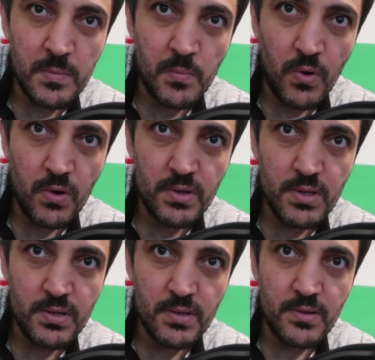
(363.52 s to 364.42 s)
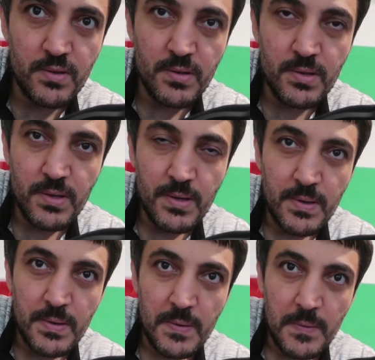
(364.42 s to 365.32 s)
important,
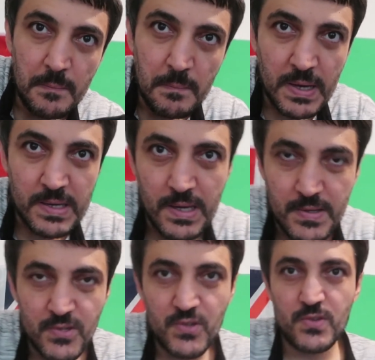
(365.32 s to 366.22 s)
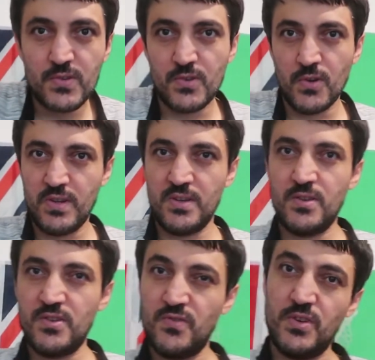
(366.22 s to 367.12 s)
I guess. Not in
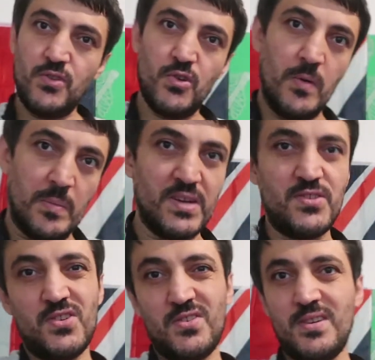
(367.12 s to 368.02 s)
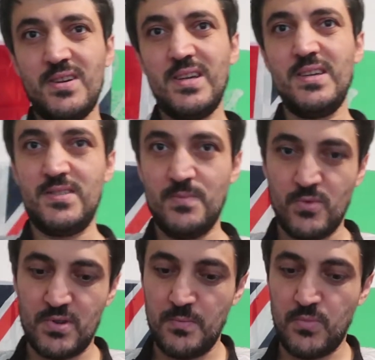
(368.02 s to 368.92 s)
this video, but generally it's
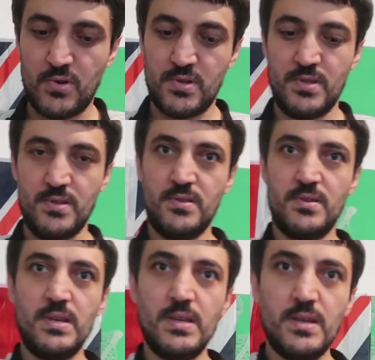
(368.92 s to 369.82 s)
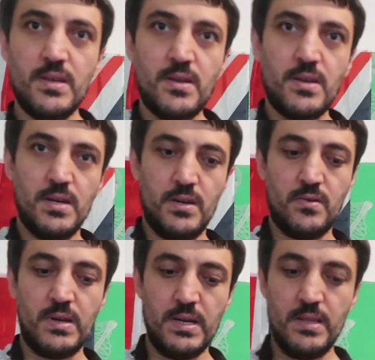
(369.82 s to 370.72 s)
more important.
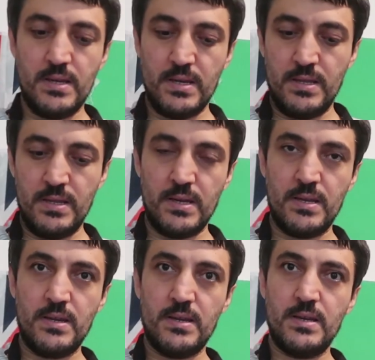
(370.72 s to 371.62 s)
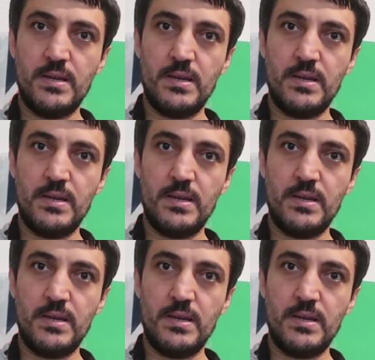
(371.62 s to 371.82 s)
Alright, and then